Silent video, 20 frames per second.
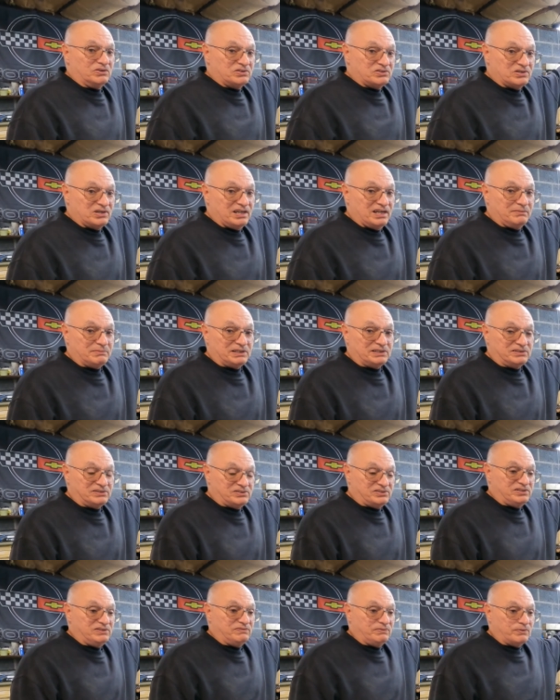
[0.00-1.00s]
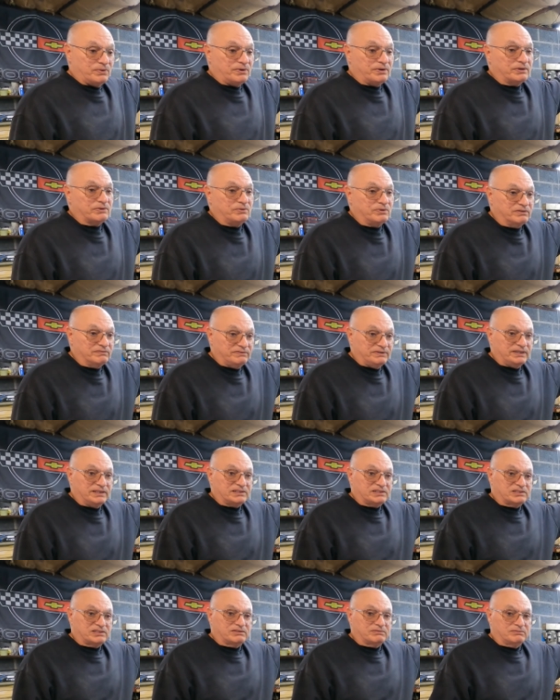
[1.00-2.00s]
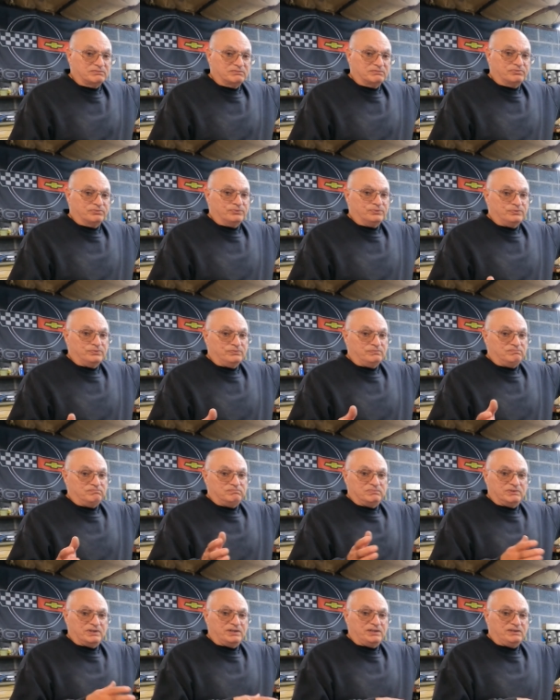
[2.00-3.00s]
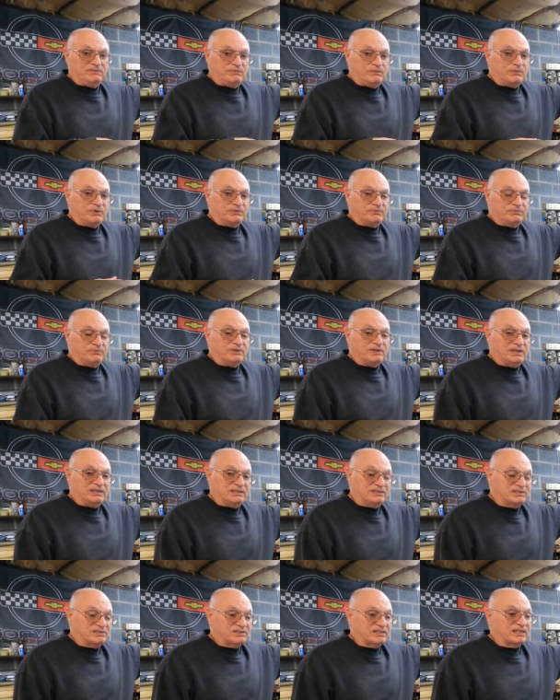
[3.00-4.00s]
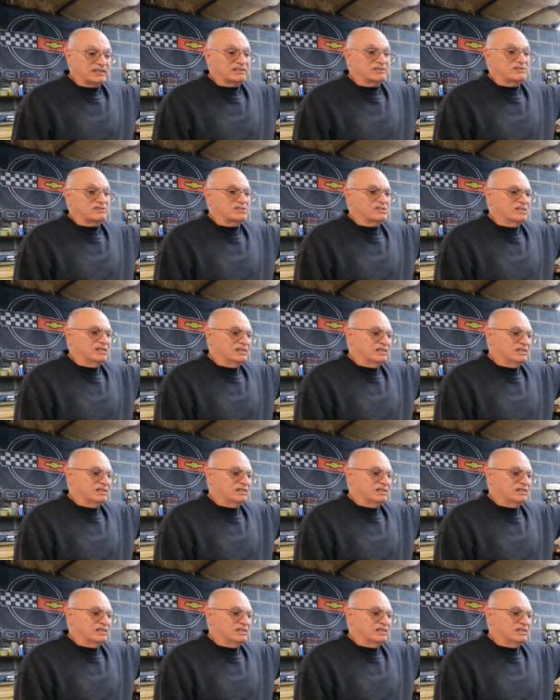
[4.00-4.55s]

the same on the C4 Corvettes through 84 through 96.